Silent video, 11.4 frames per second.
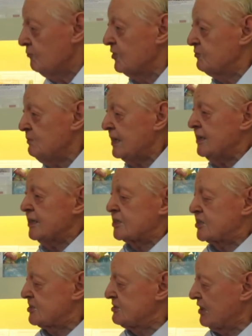with many a
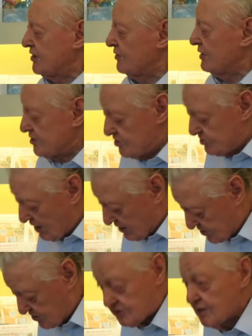sniggering
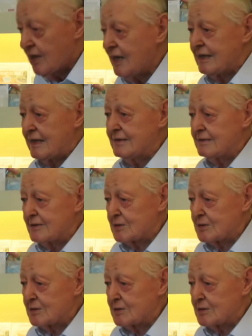jest. I hate